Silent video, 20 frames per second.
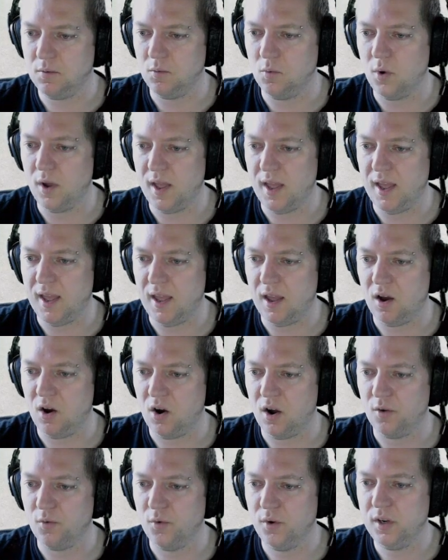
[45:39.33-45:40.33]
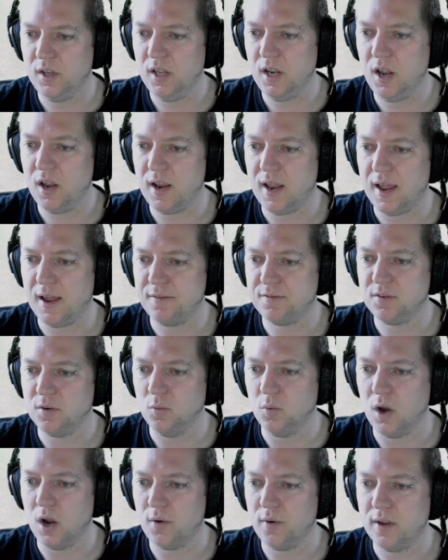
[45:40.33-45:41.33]
where I really don't have to
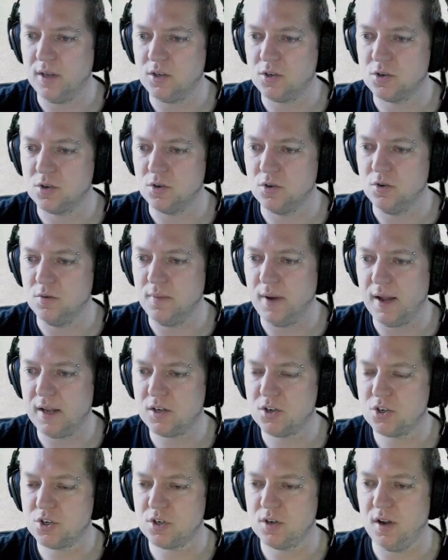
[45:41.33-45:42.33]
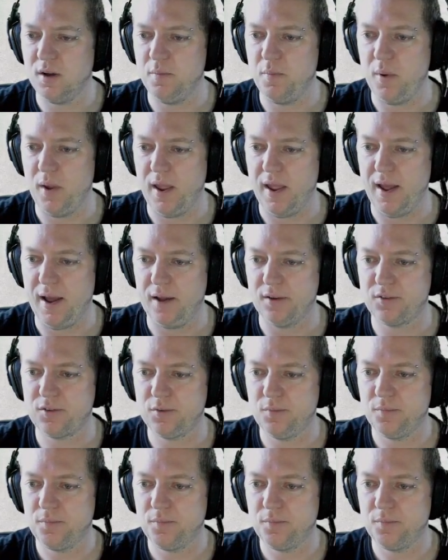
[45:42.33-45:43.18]
worry too much about